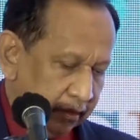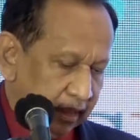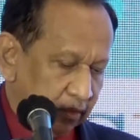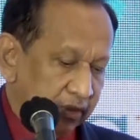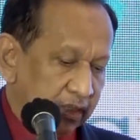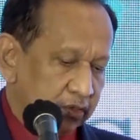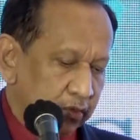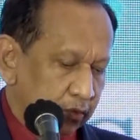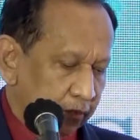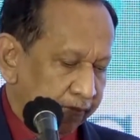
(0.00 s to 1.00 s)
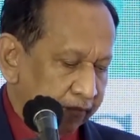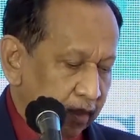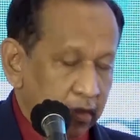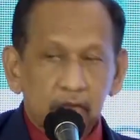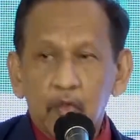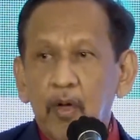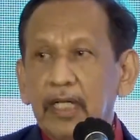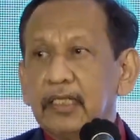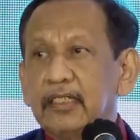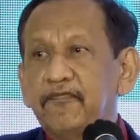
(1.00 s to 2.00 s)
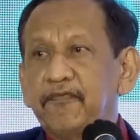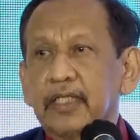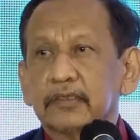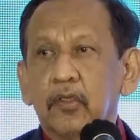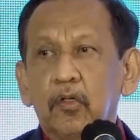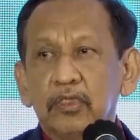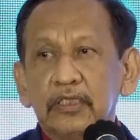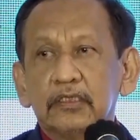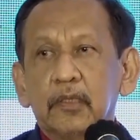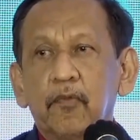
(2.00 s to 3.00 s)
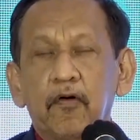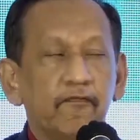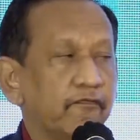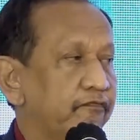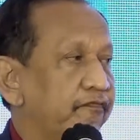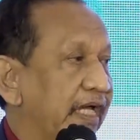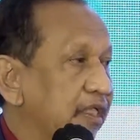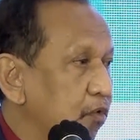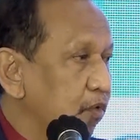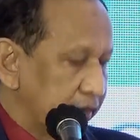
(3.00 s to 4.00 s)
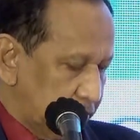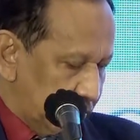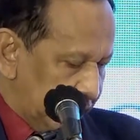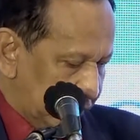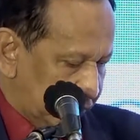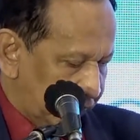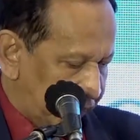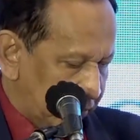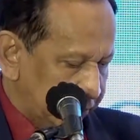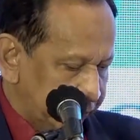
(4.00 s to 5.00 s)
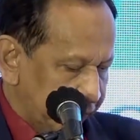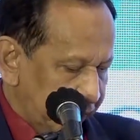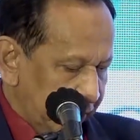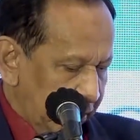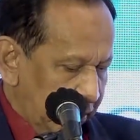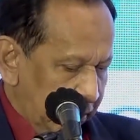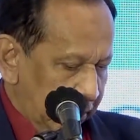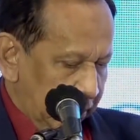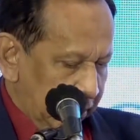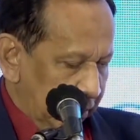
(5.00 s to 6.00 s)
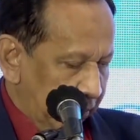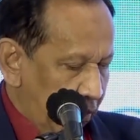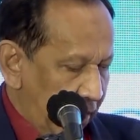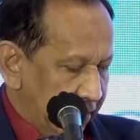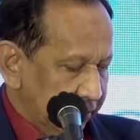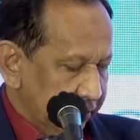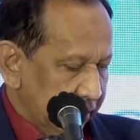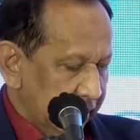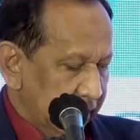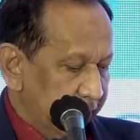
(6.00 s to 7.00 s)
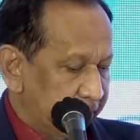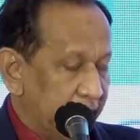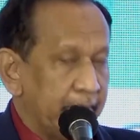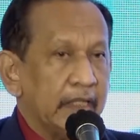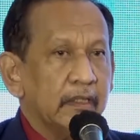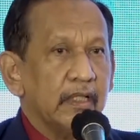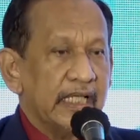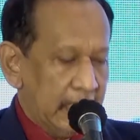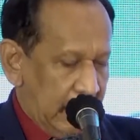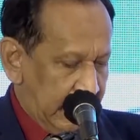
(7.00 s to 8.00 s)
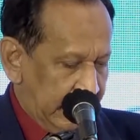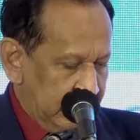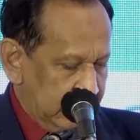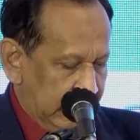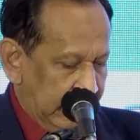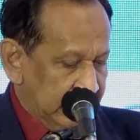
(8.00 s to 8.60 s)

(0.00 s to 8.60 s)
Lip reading: we need to do. So what are the effects or in terms of value and so on and so forth? Number one, implement AI and